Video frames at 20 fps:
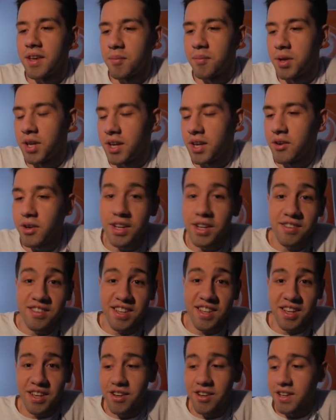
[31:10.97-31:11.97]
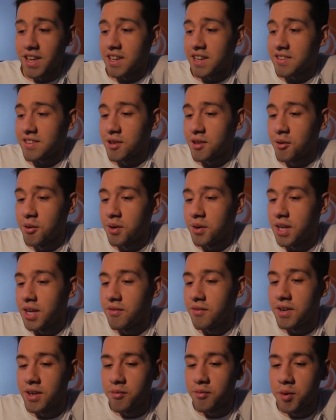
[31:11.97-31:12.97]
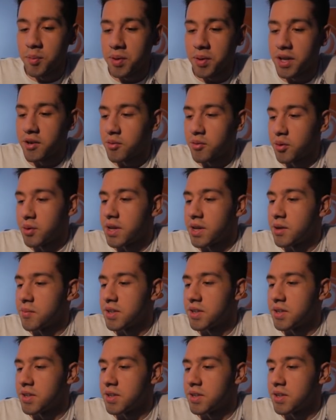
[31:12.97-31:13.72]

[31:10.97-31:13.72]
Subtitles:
yeah, you can see here that still, even if we played Ruehin,